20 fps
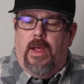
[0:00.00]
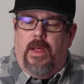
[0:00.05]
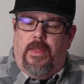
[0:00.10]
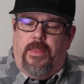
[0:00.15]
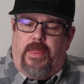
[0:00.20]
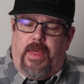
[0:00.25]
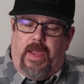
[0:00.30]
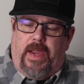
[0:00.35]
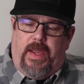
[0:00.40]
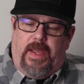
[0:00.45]

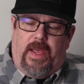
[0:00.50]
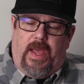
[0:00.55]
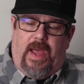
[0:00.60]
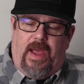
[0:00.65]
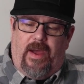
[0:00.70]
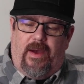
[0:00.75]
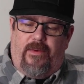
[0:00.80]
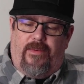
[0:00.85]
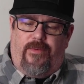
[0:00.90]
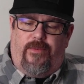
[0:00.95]
They
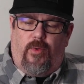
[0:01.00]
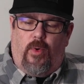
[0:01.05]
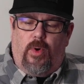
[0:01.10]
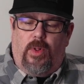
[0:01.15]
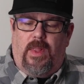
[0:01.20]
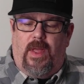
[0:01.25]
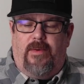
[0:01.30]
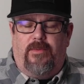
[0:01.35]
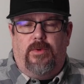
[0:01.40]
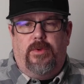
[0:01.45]
have 4
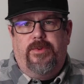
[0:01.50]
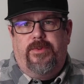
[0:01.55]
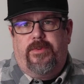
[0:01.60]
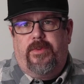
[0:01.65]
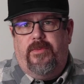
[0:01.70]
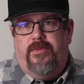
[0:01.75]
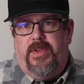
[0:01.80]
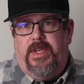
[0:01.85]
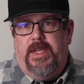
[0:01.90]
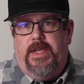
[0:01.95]
levels
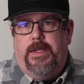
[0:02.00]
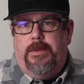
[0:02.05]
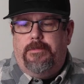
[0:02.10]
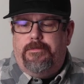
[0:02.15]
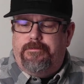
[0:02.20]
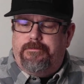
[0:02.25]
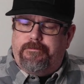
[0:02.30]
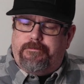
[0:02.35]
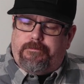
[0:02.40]
of heat.